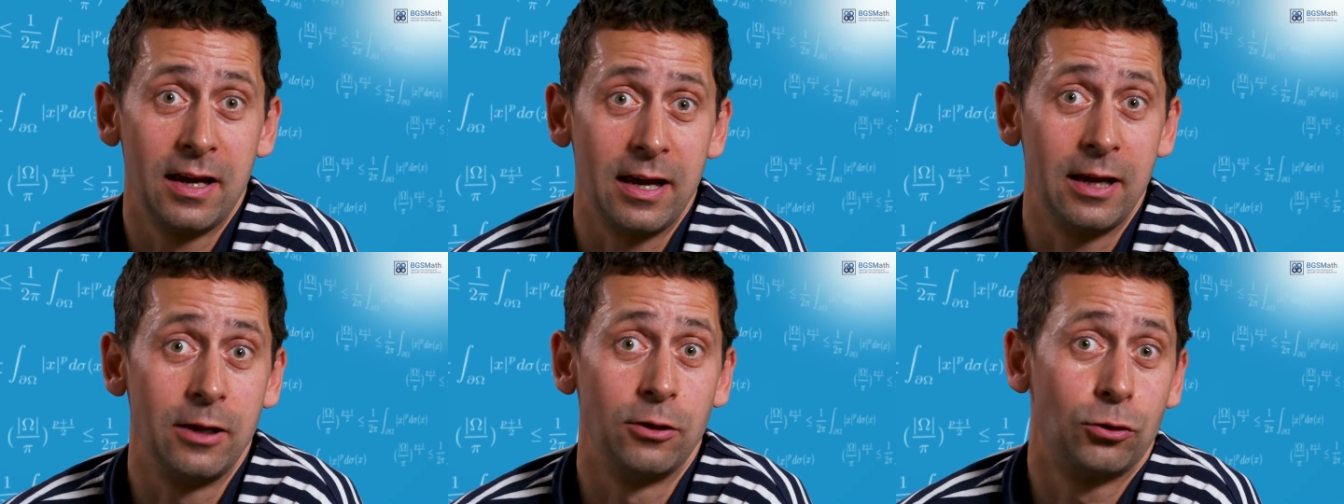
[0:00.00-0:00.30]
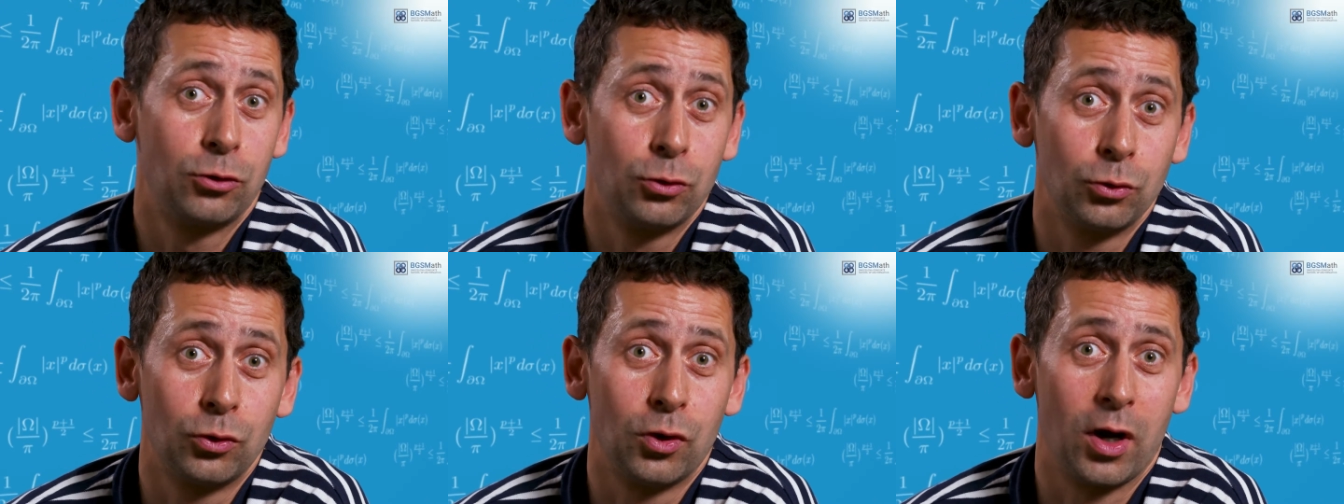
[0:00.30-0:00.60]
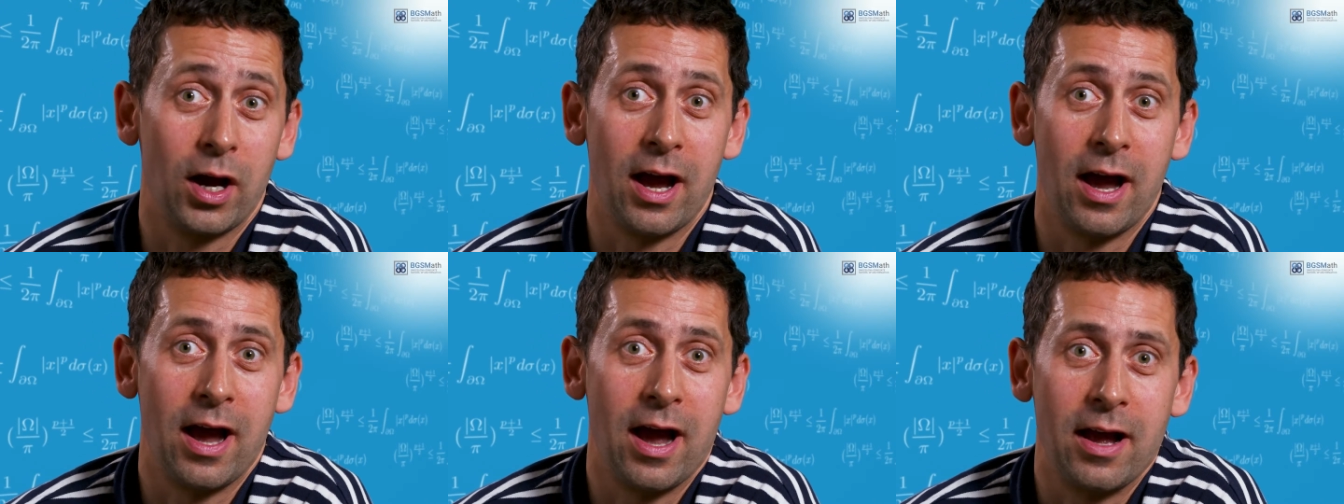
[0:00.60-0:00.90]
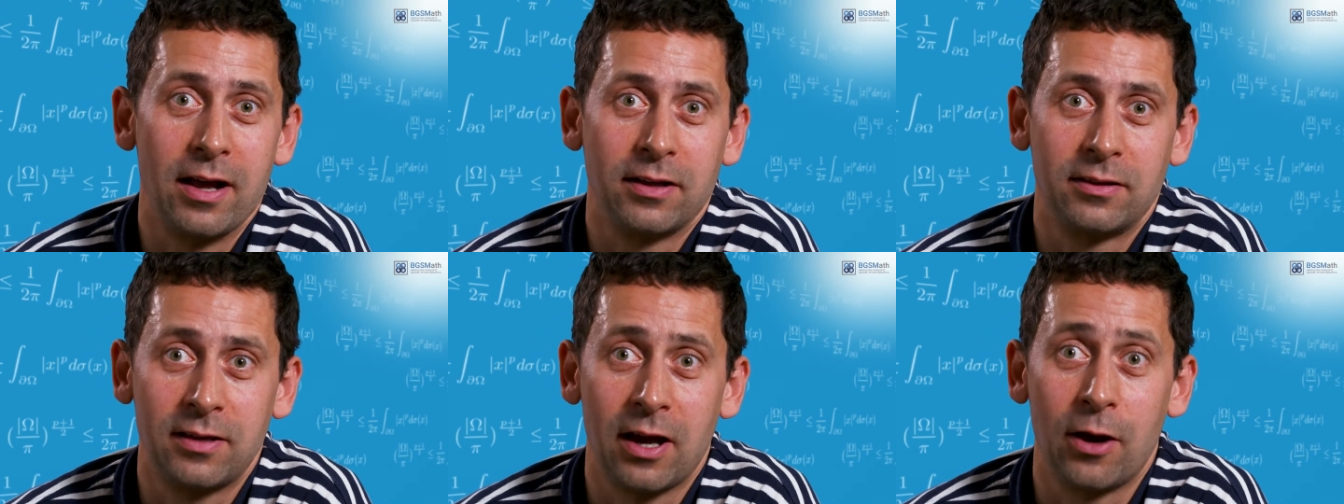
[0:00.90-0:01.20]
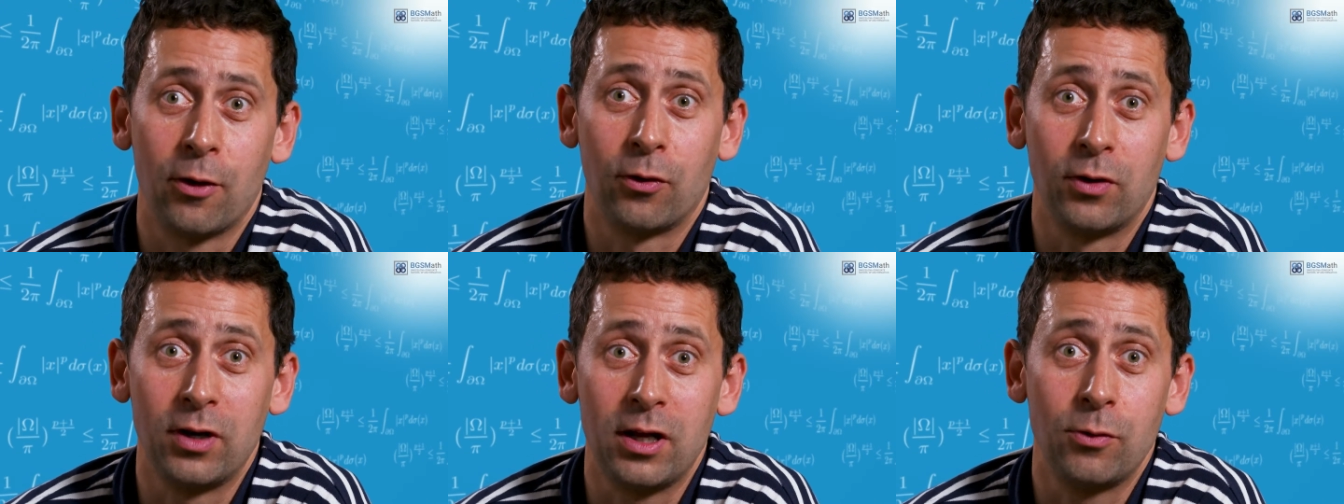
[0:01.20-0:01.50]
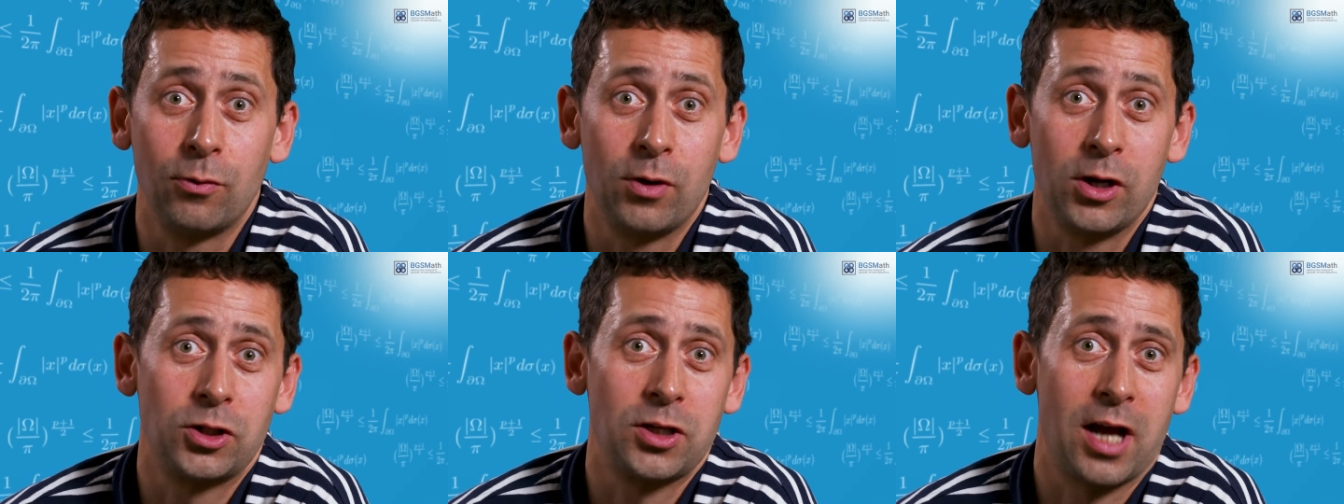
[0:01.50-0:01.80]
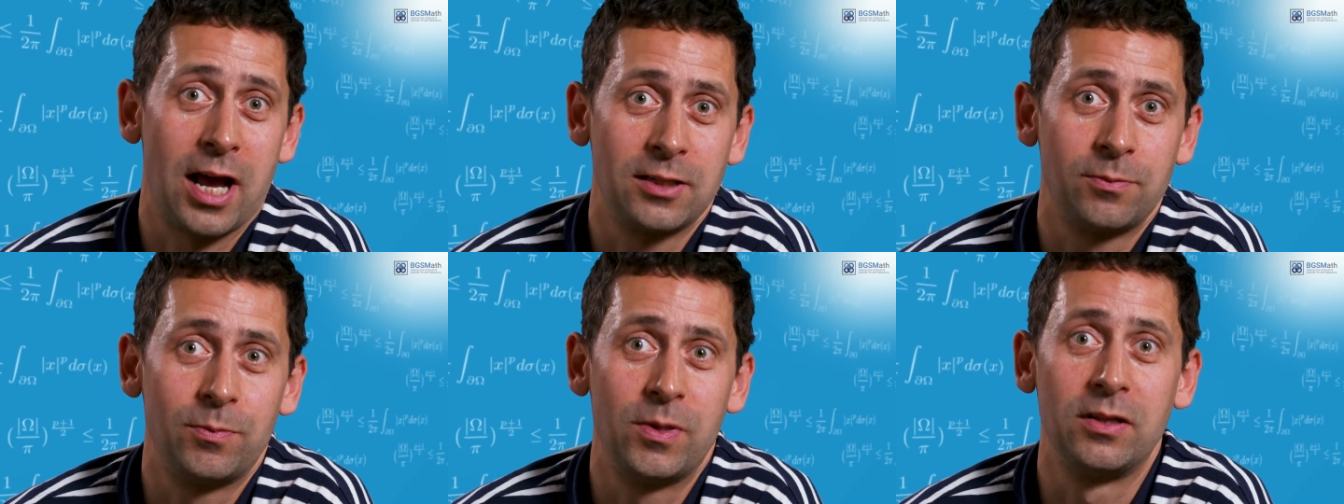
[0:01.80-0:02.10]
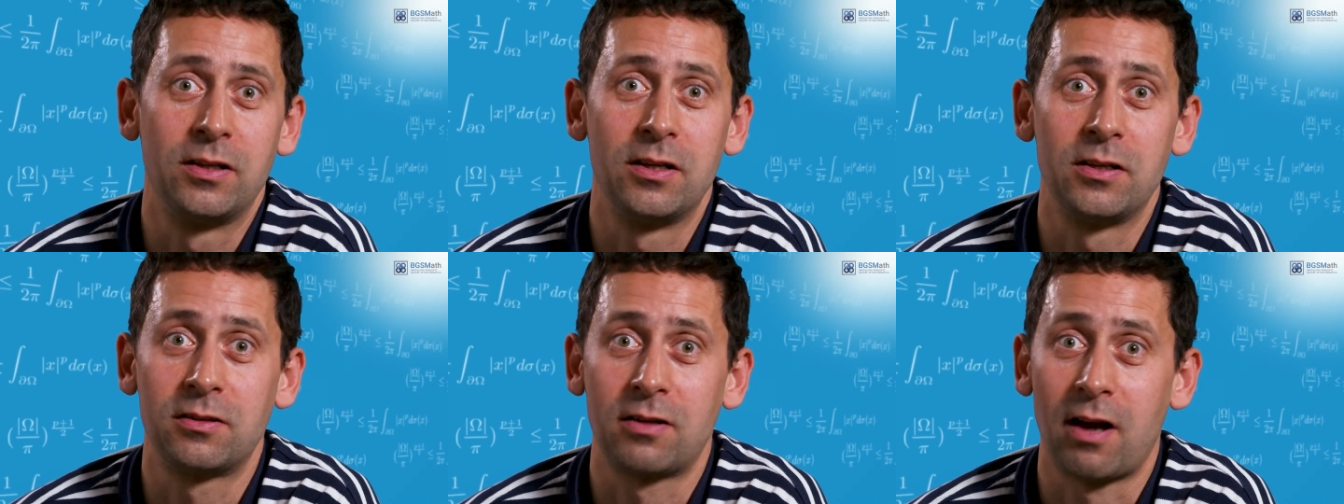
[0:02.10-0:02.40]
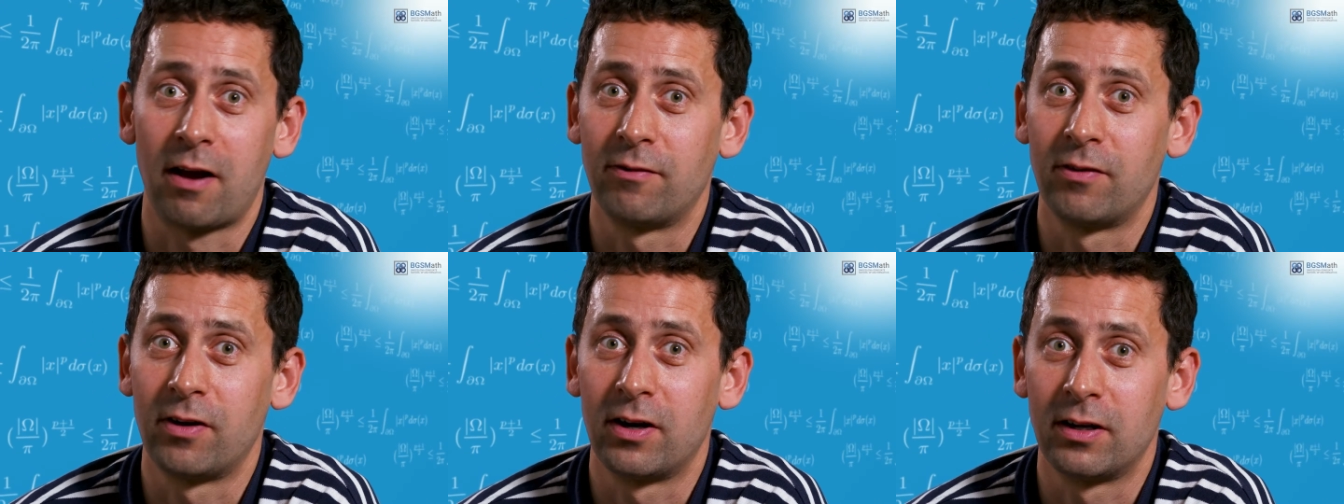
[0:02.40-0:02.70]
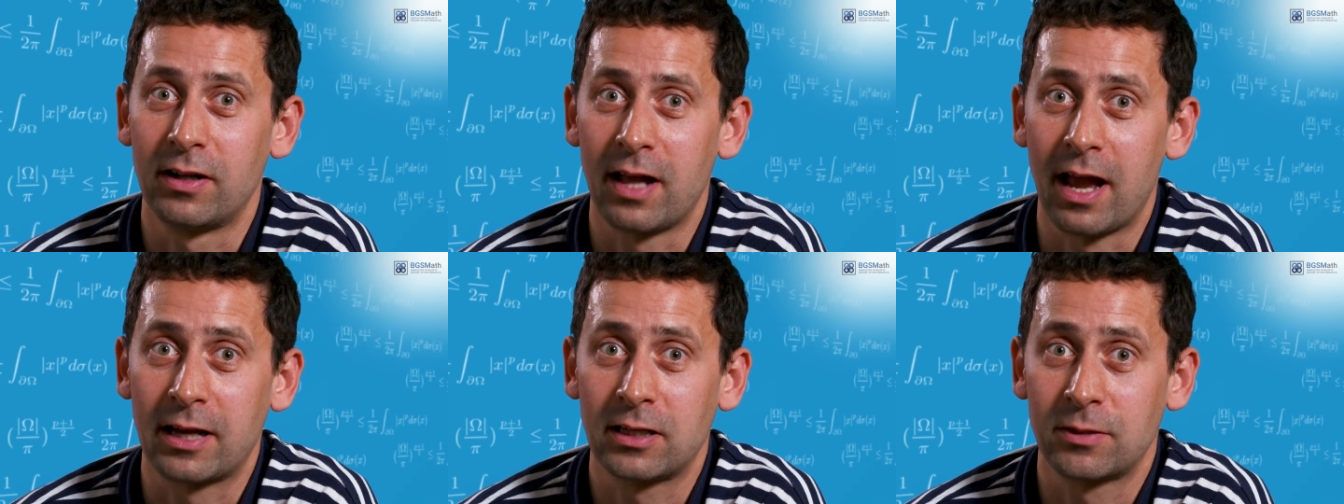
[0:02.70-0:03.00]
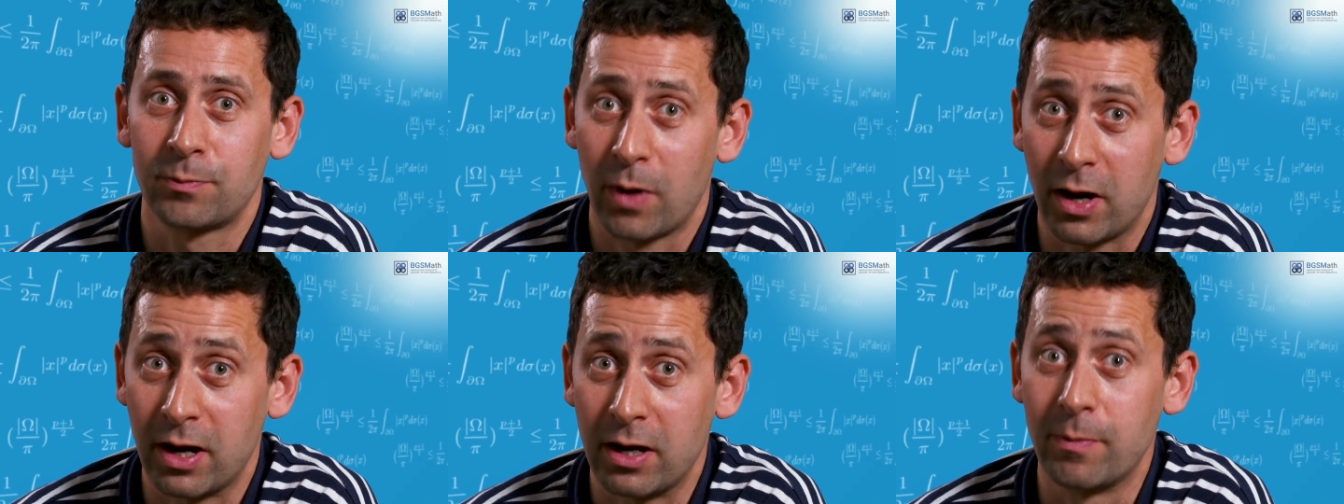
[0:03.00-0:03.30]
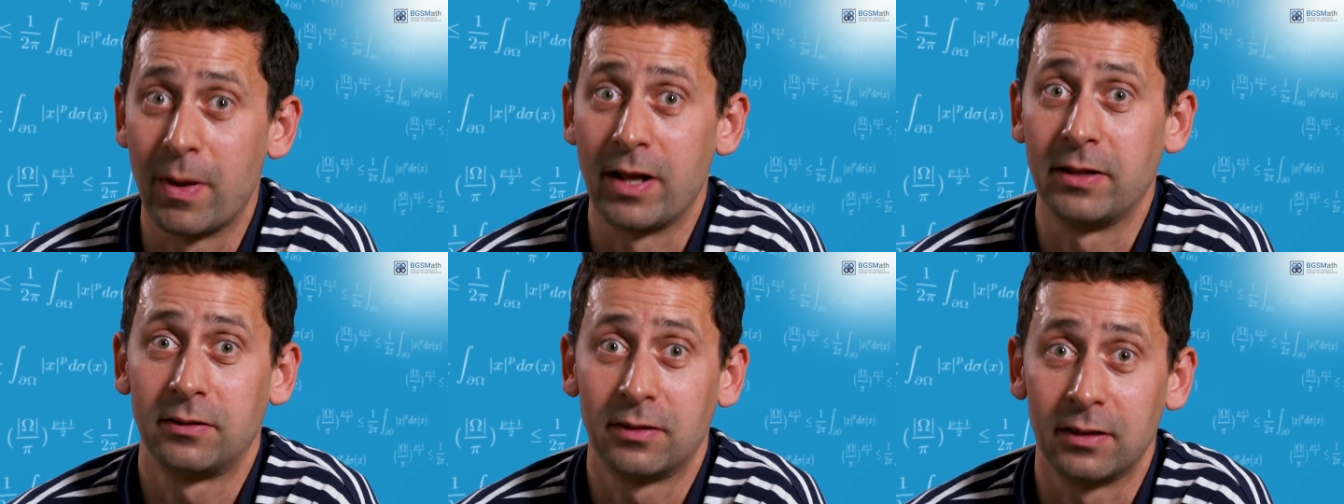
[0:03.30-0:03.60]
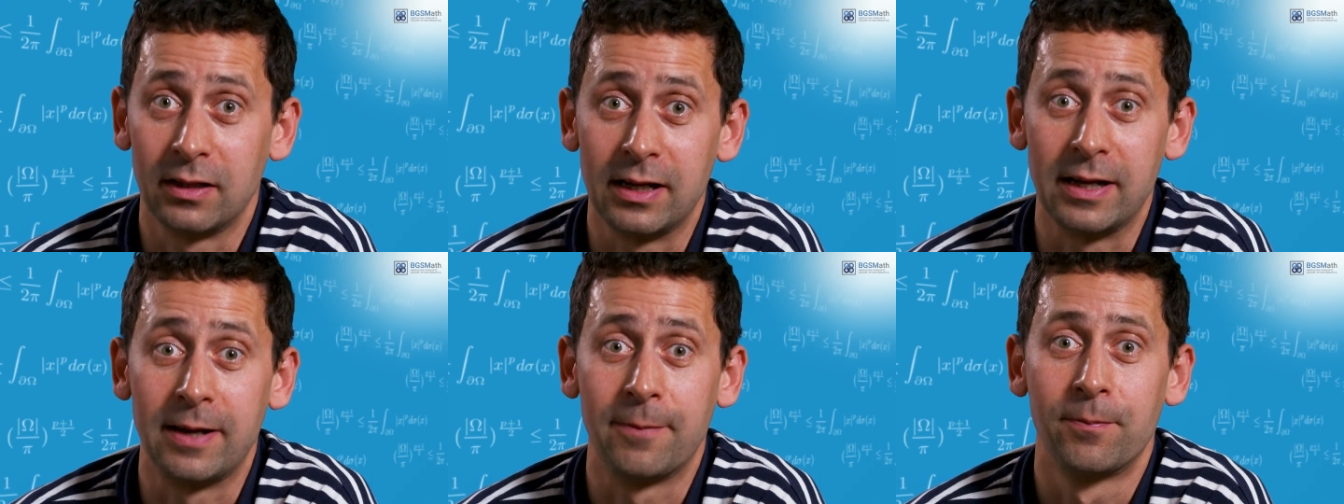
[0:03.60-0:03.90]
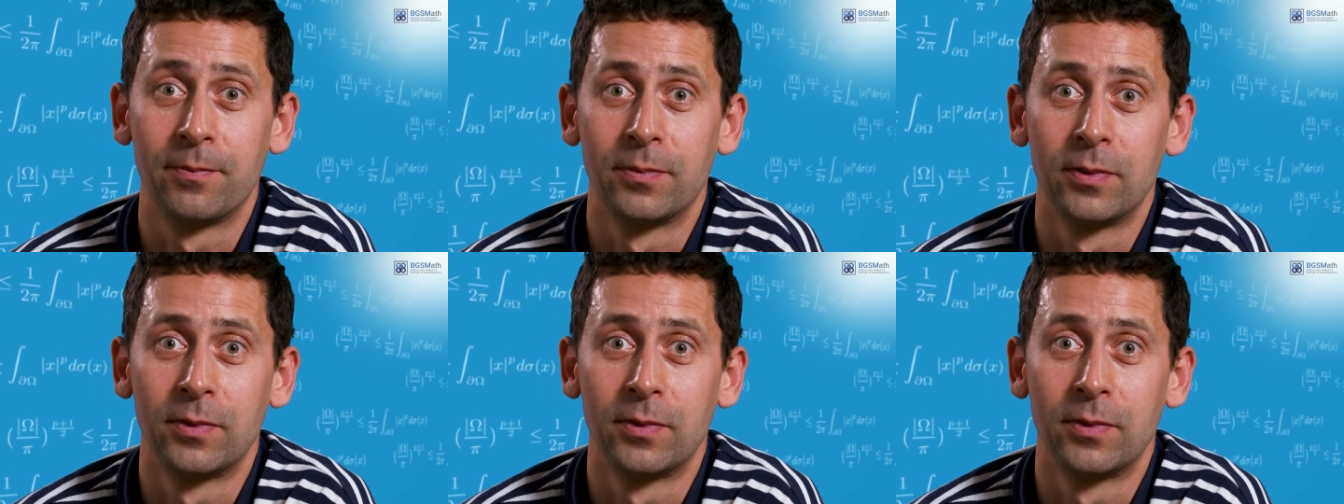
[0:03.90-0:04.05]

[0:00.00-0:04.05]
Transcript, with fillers: into a theory which has been discovered experimentally.